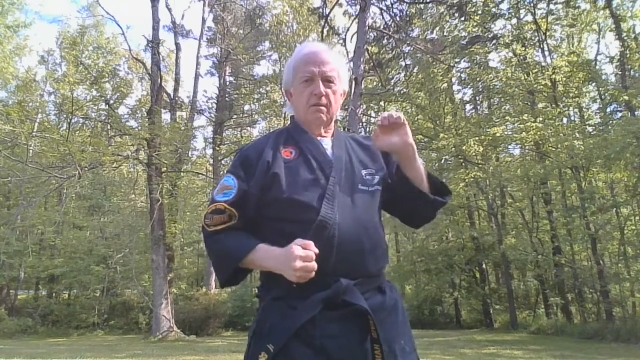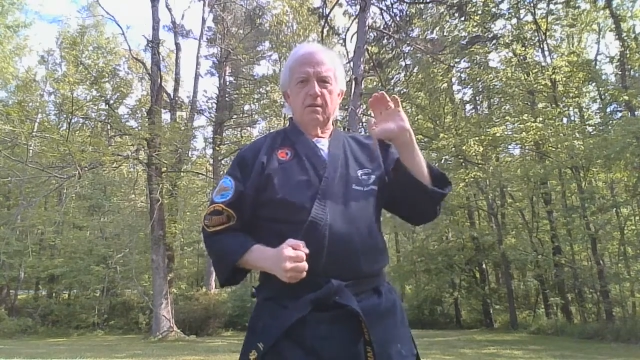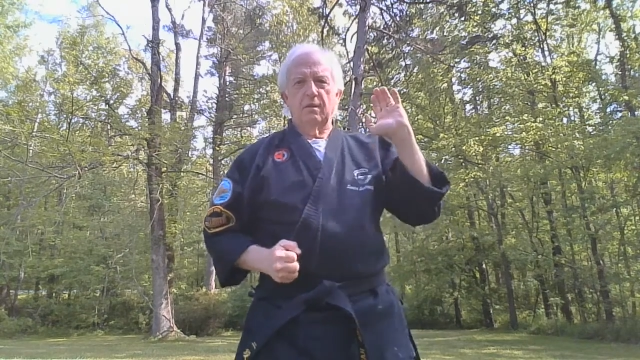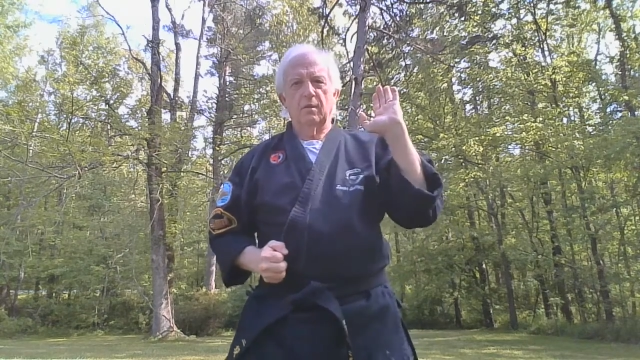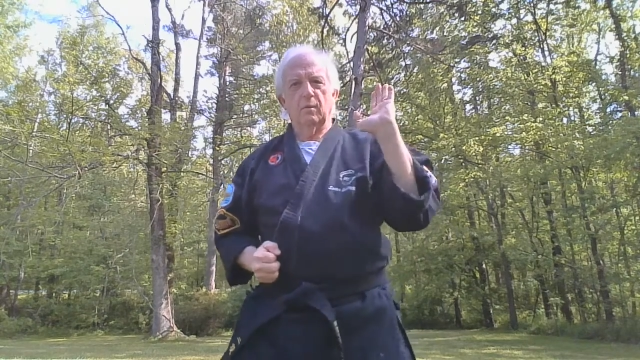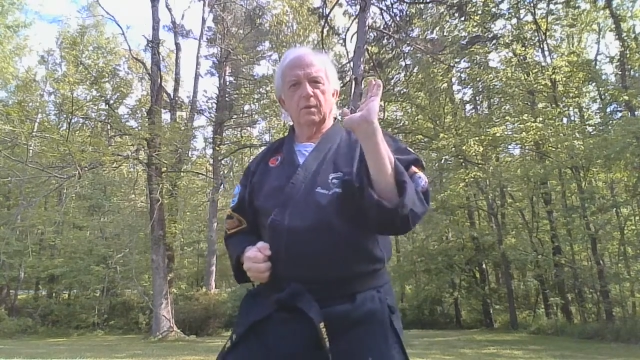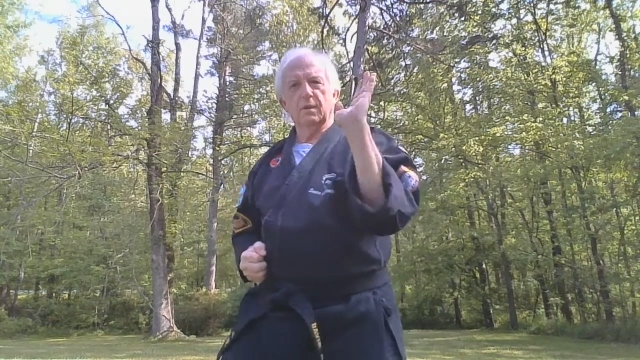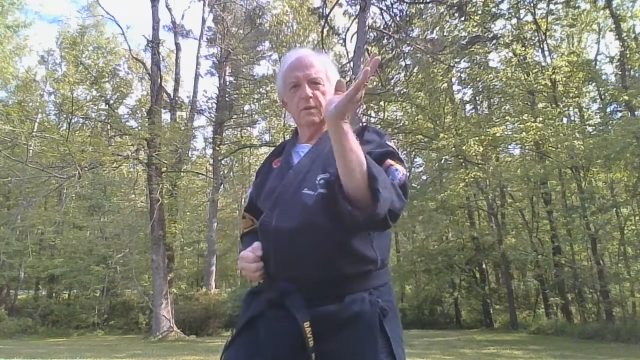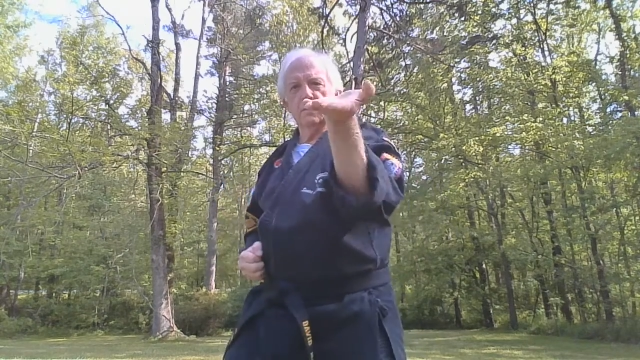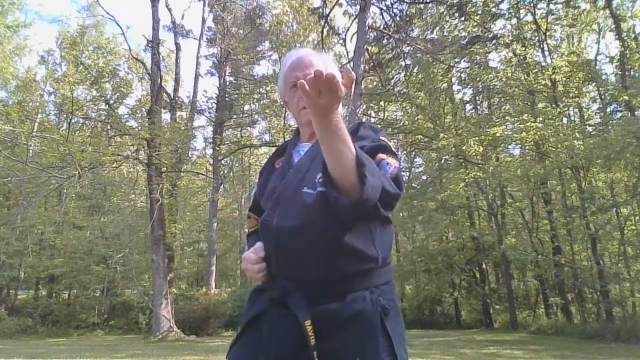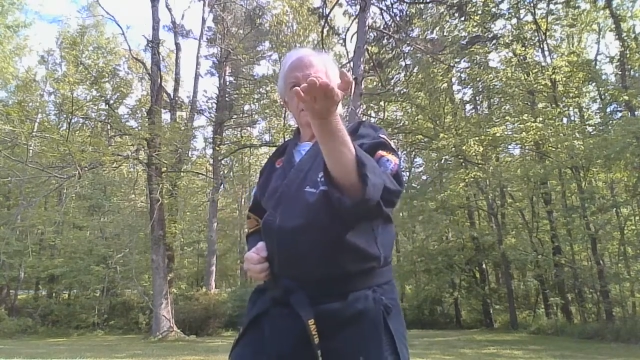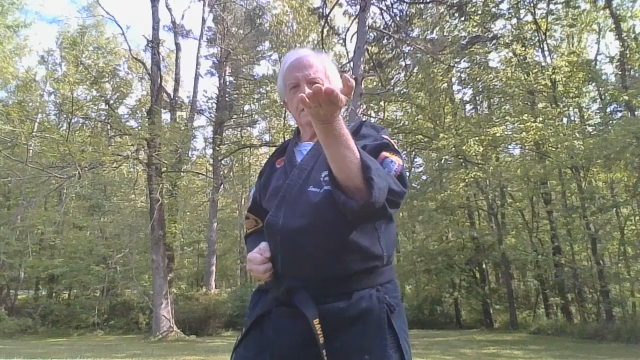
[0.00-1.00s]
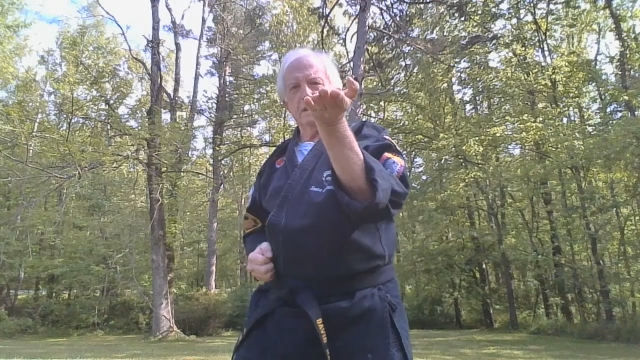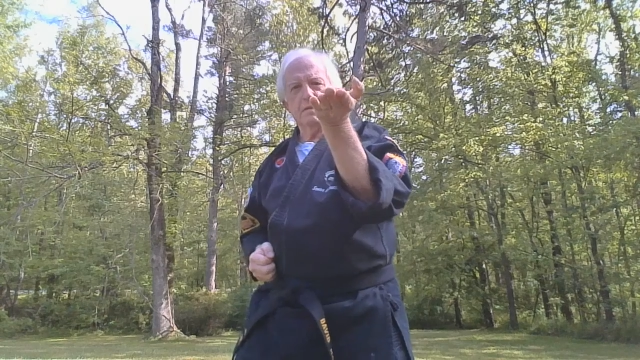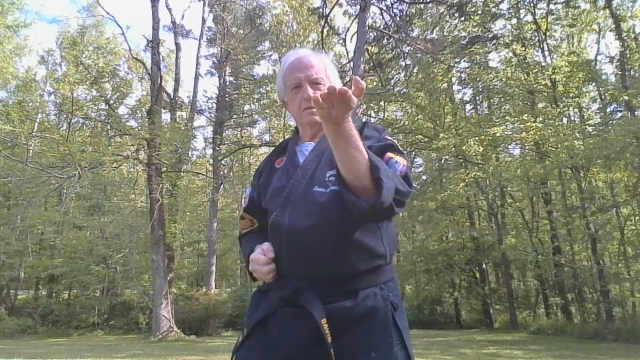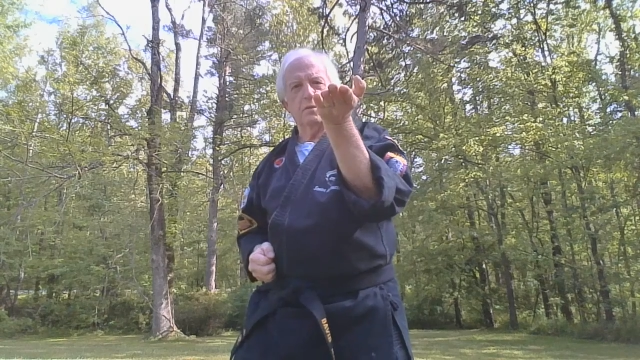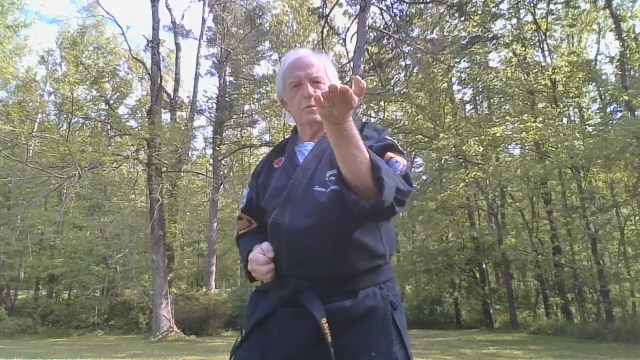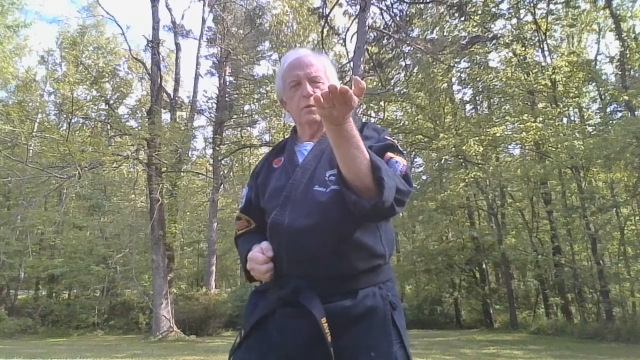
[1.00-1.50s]
You don't want to do that. That's
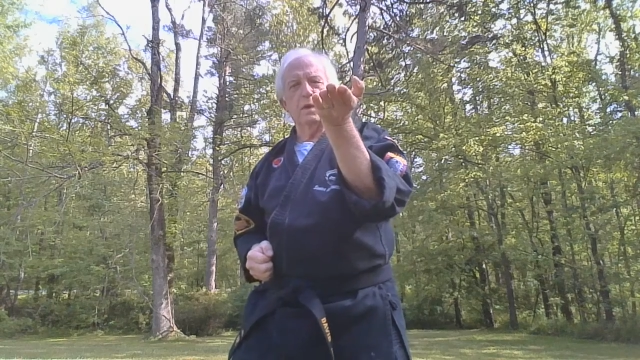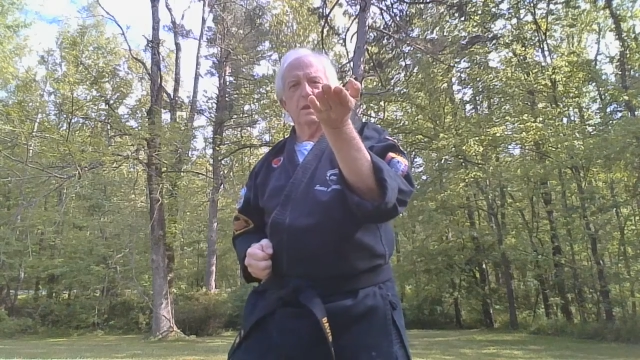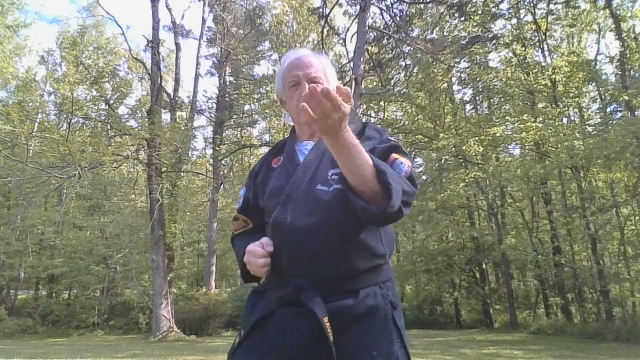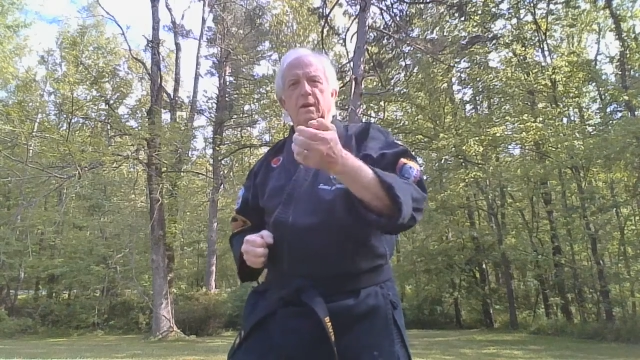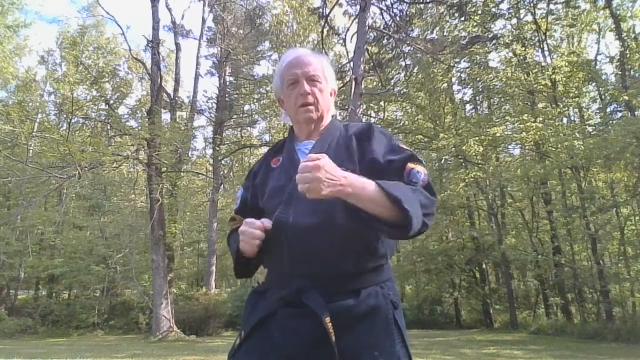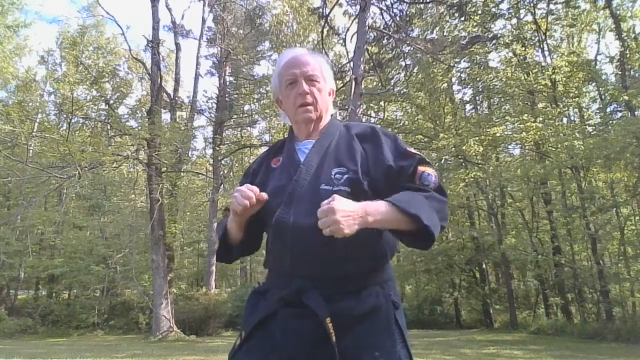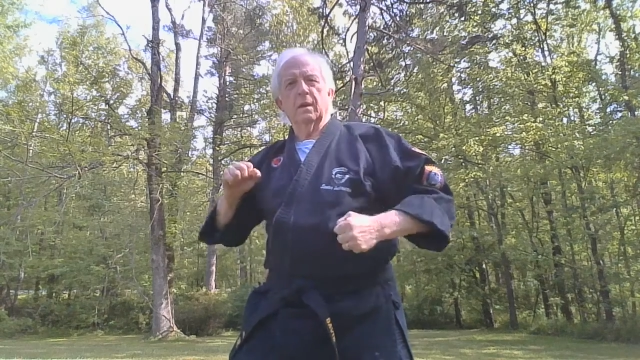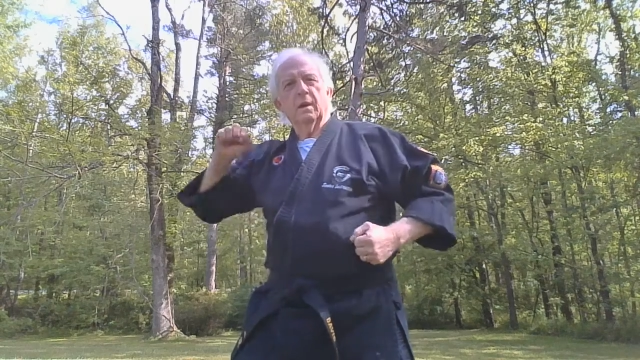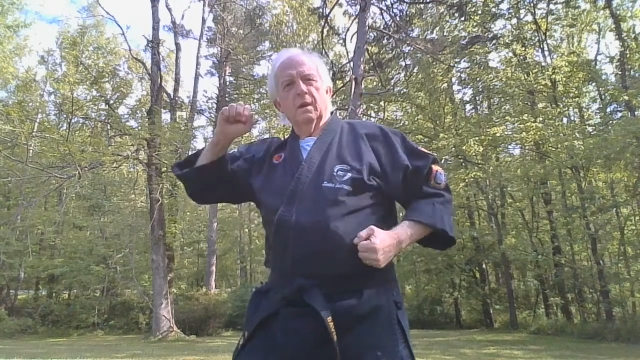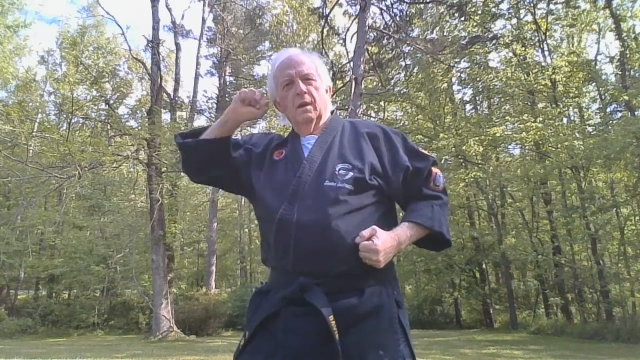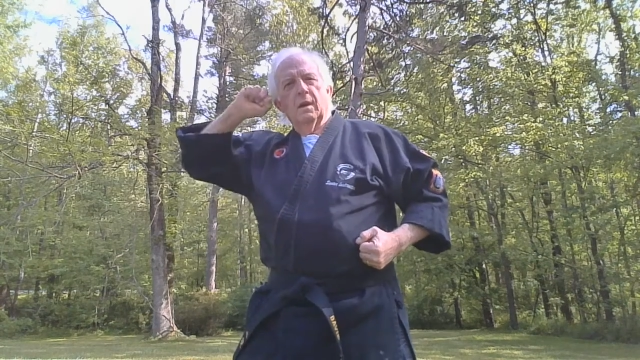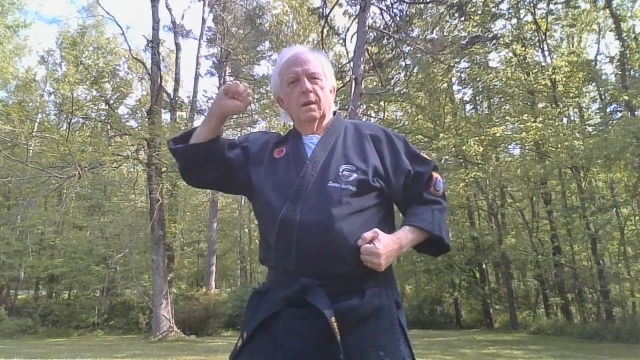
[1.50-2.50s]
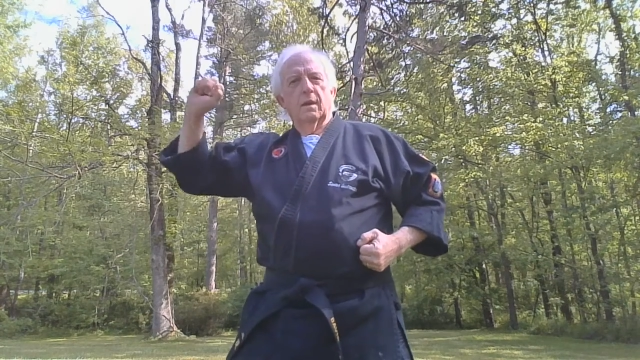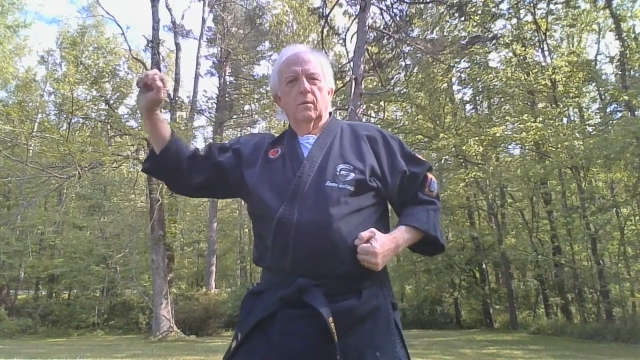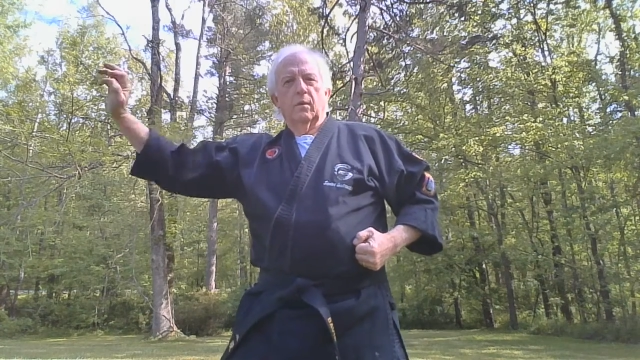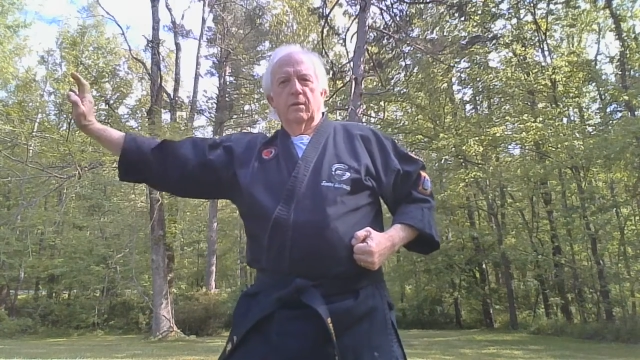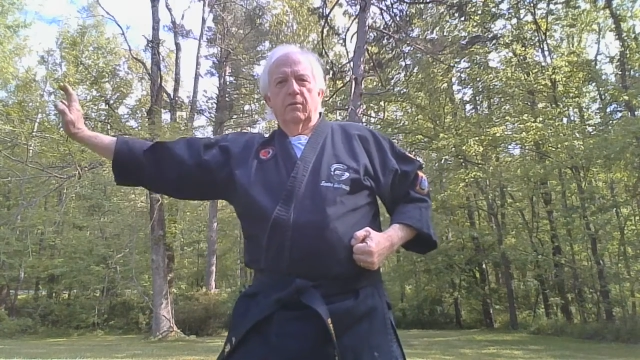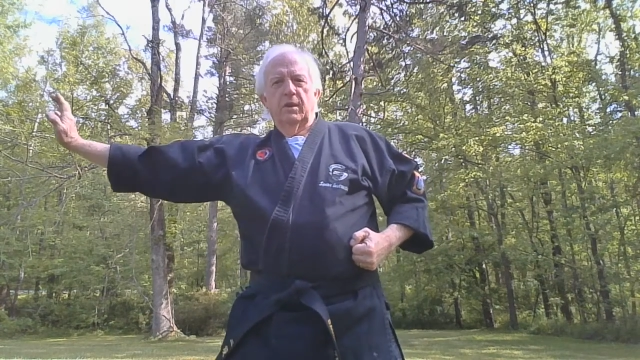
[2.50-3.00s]
too weak. You
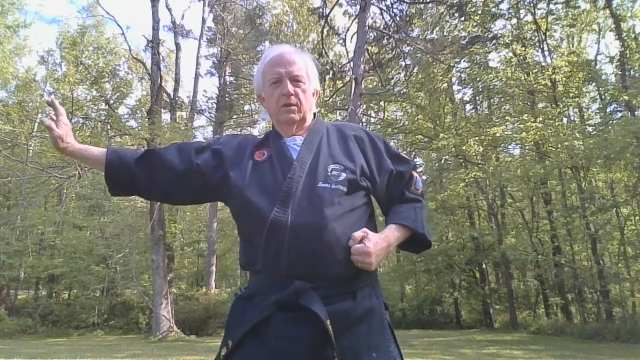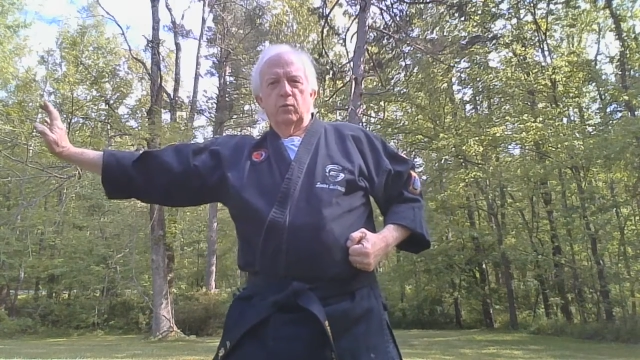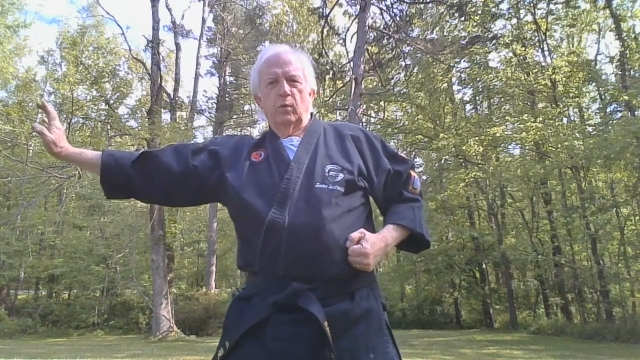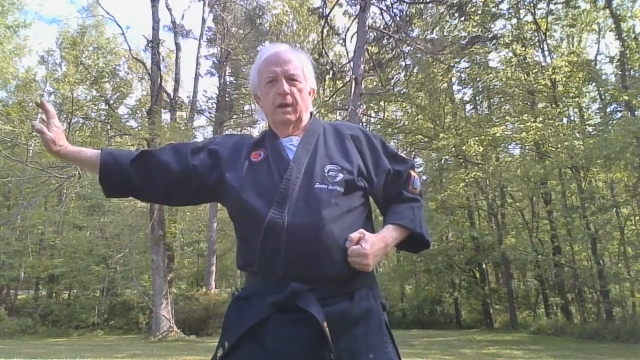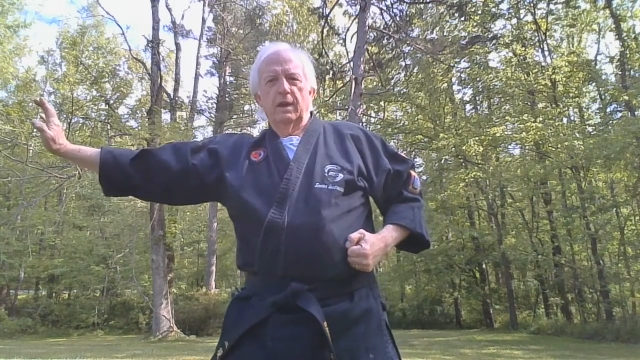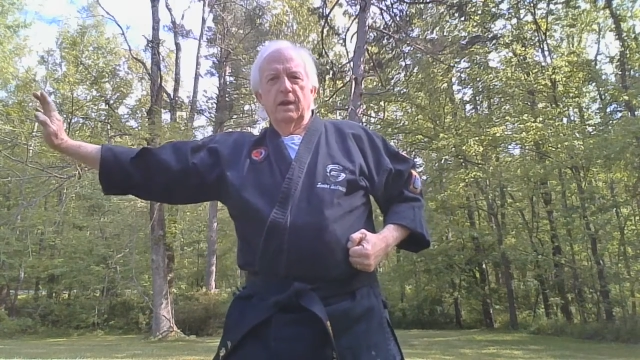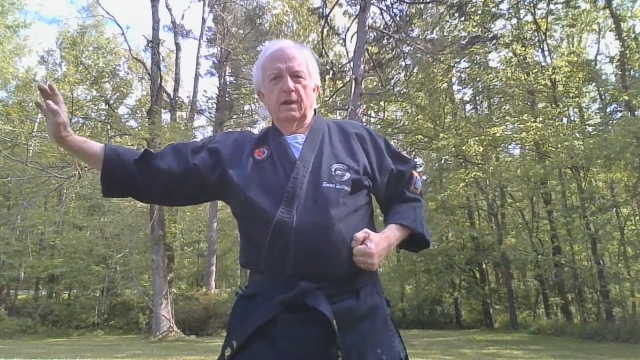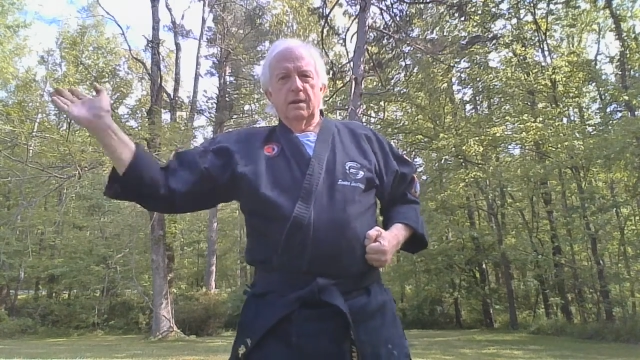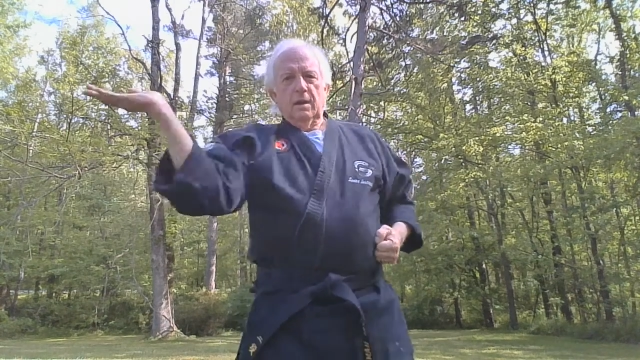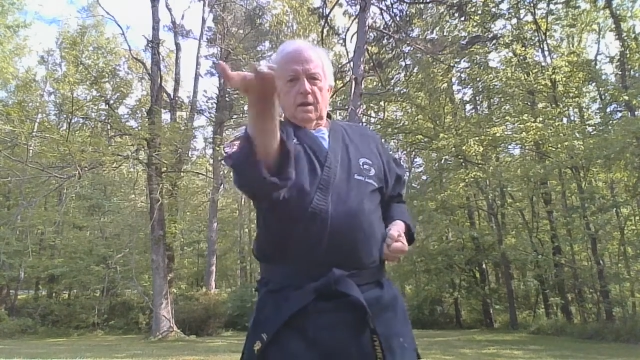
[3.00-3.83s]
want to reach way out